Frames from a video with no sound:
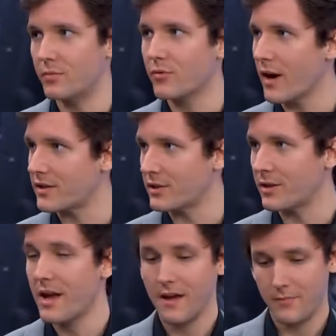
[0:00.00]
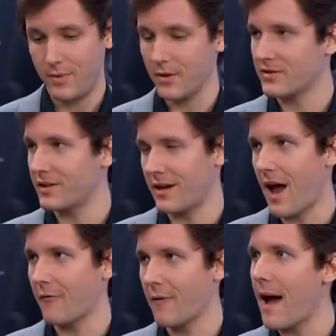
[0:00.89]
pressured. Bjergsen
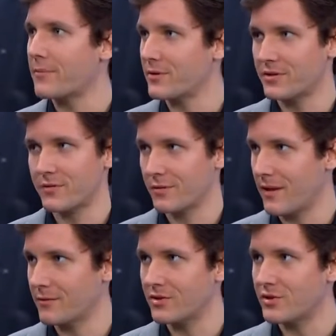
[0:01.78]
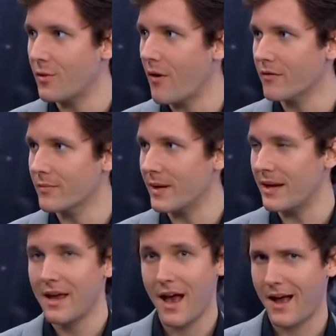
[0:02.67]
got Raptors for level 2 over
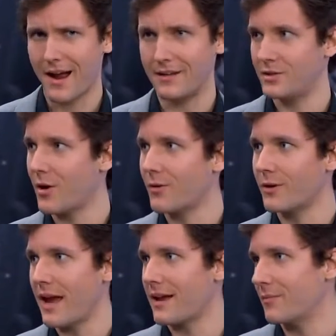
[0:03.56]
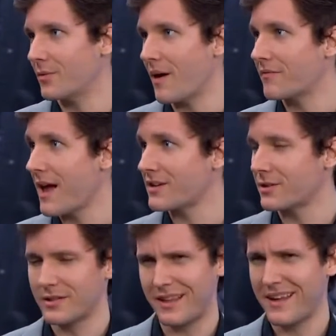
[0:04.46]
me. I got a jungle gank and blew my flash
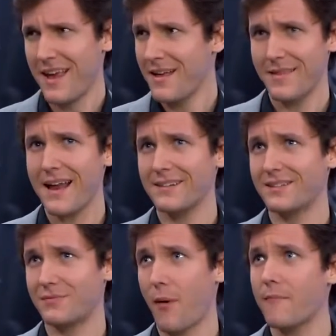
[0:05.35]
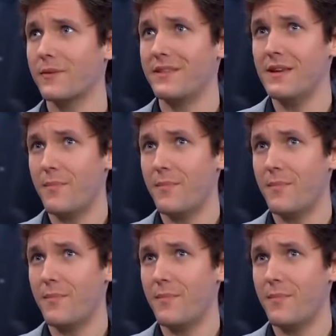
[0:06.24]
early. Like, that is probably the